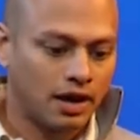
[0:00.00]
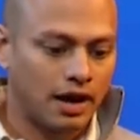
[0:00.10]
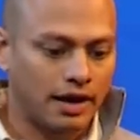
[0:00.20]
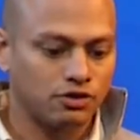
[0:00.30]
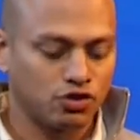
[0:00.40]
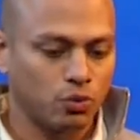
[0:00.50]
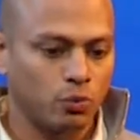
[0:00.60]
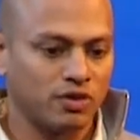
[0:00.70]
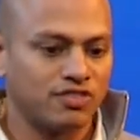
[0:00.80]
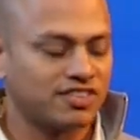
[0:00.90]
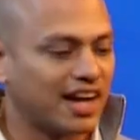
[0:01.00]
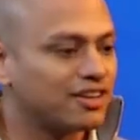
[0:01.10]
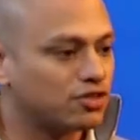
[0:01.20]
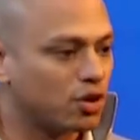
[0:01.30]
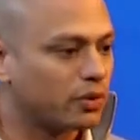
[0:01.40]
Uh, and so we've designed
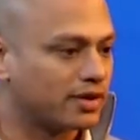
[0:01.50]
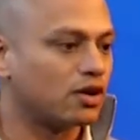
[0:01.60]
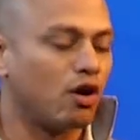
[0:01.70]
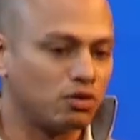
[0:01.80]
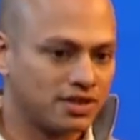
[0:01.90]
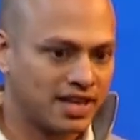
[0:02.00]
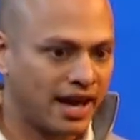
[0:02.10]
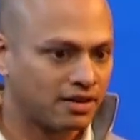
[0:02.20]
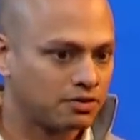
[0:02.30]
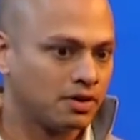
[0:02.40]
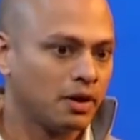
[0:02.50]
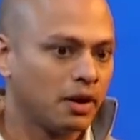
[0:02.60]
a token called TEST